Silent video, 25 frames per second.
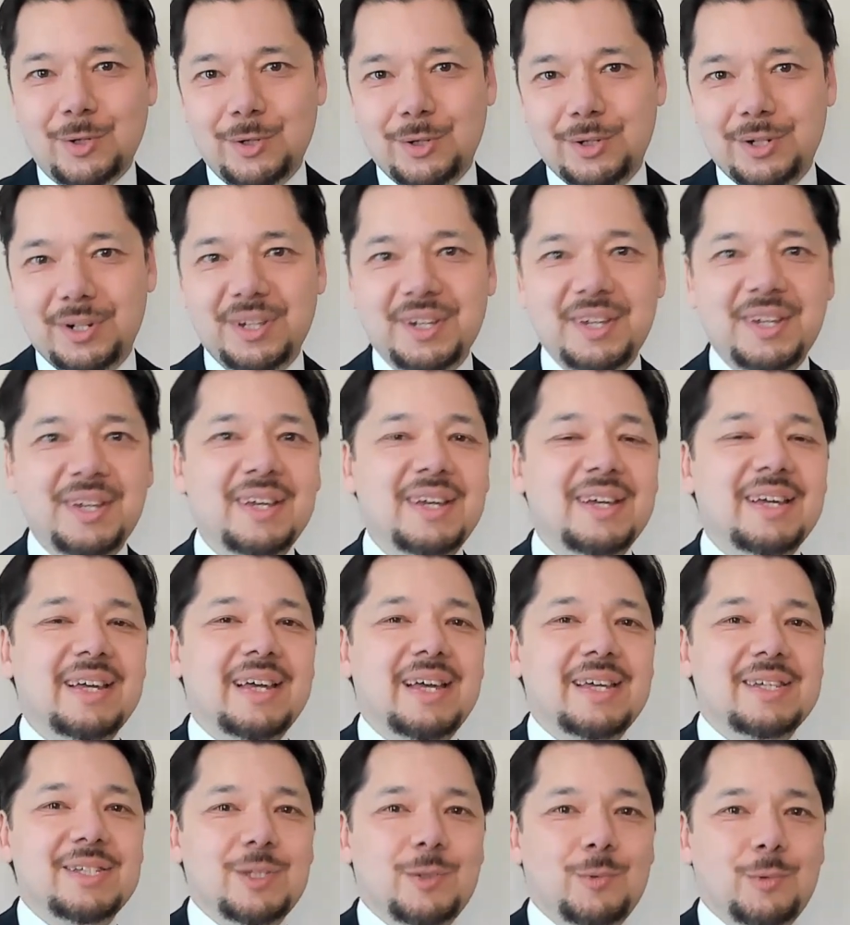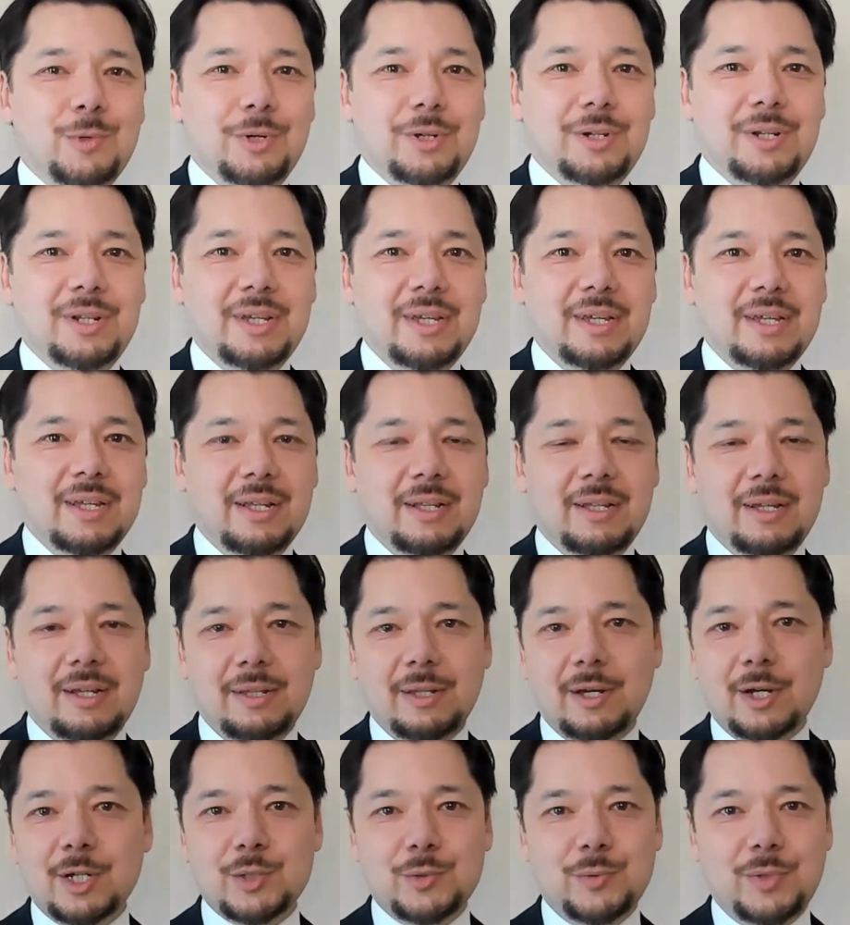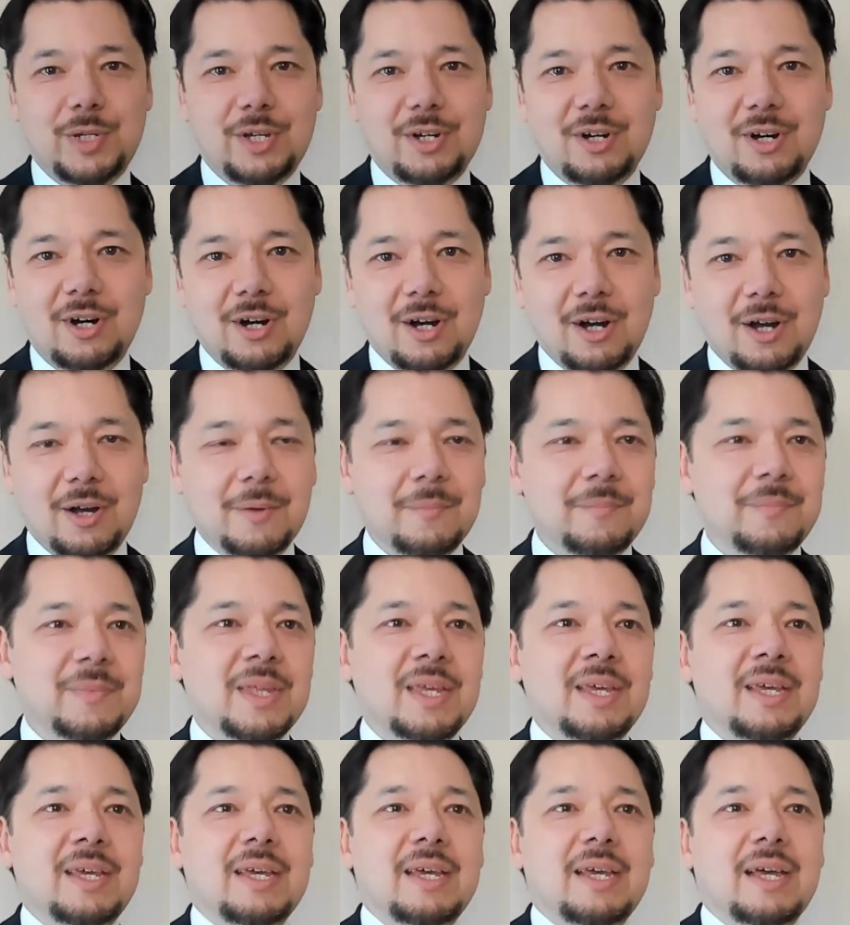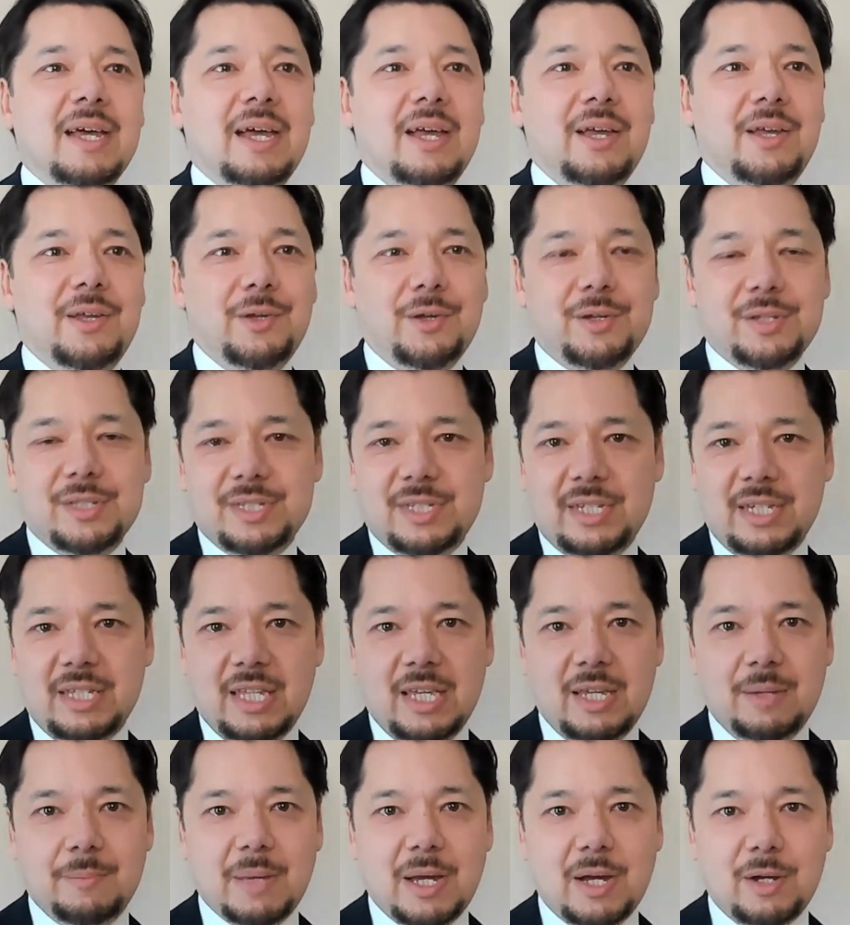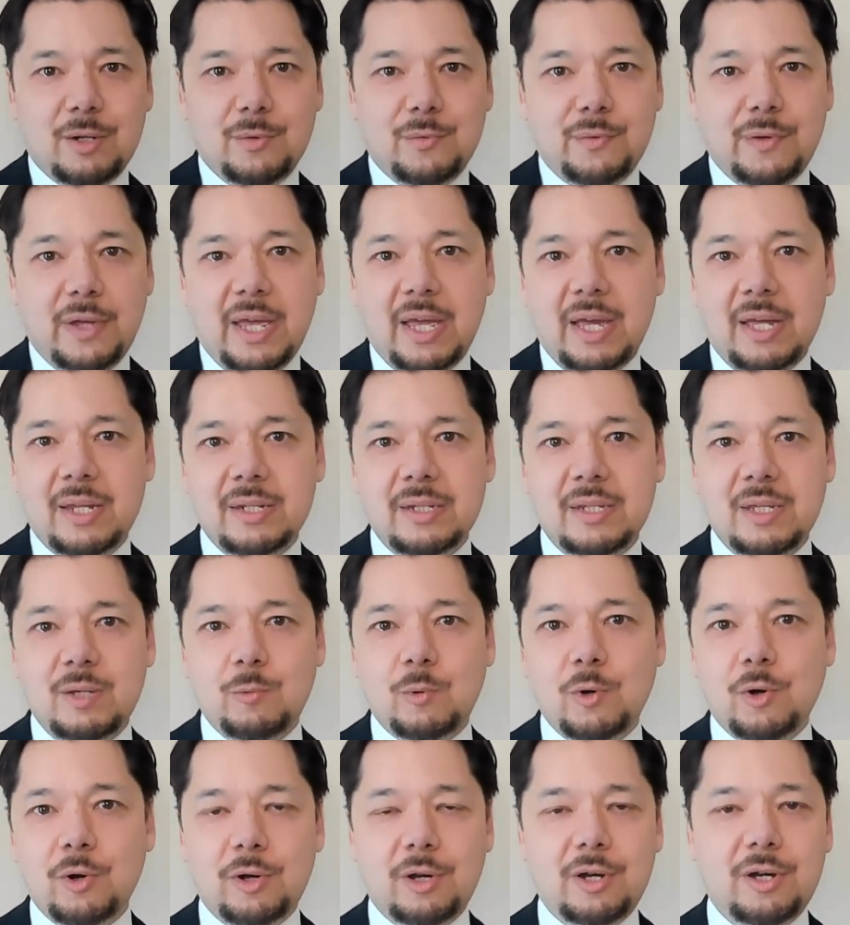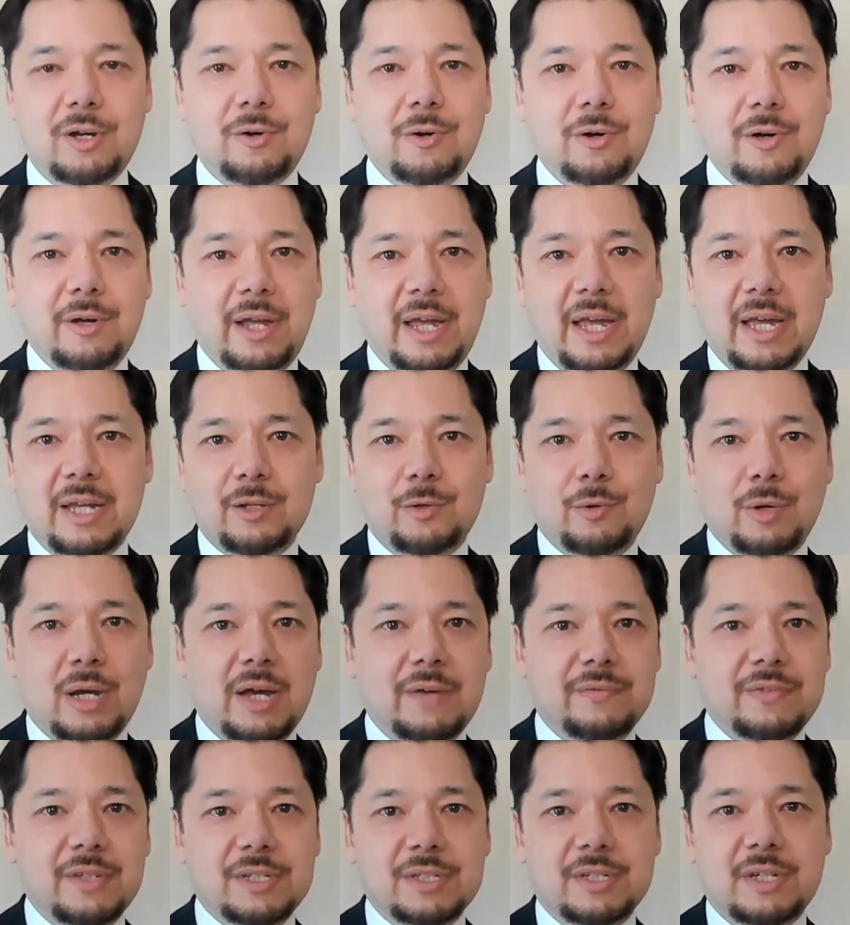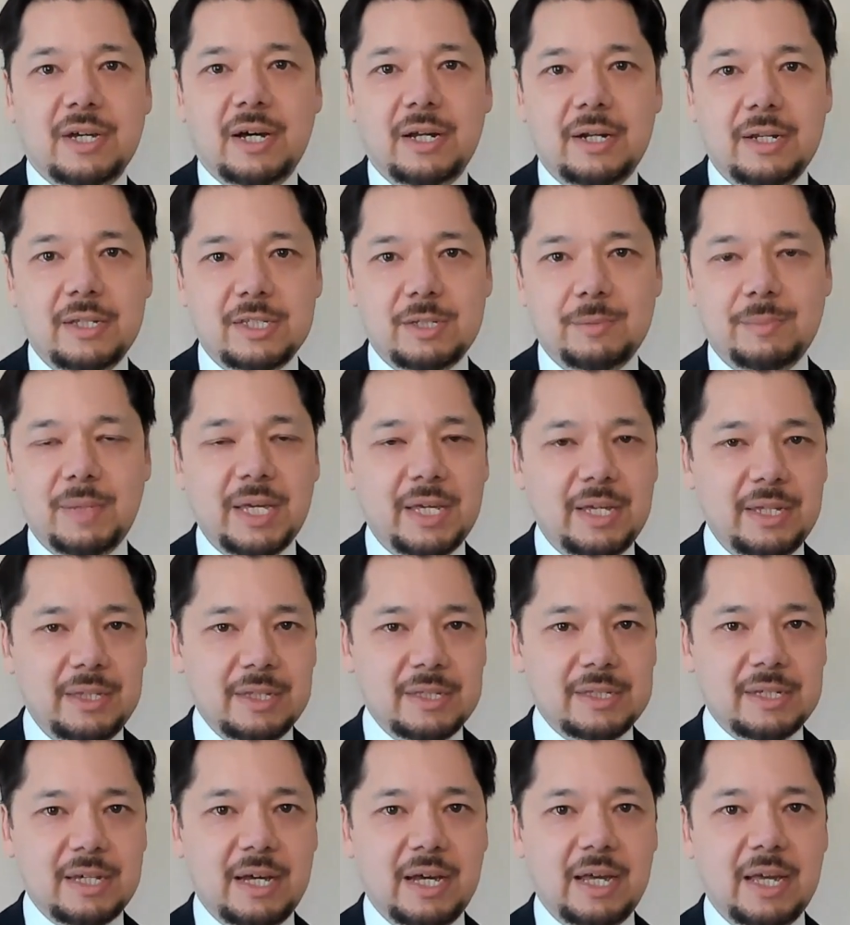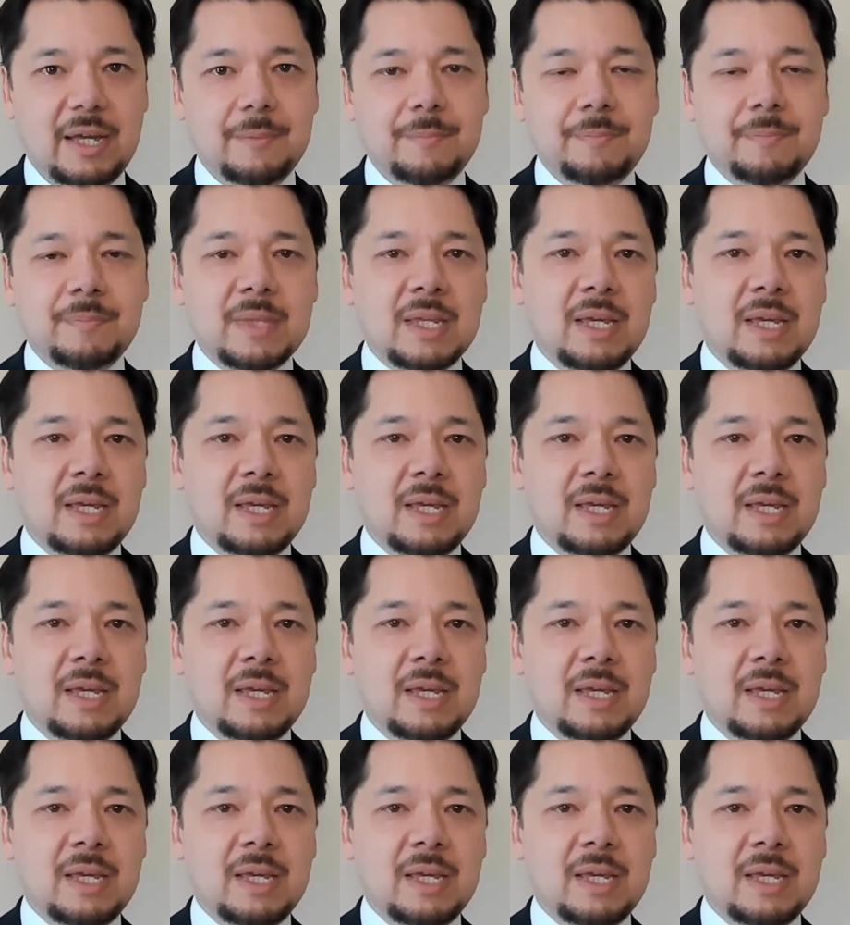hood as you would a luxury car. You can see the amount of handiwork or handcraft that's gone into making the tie.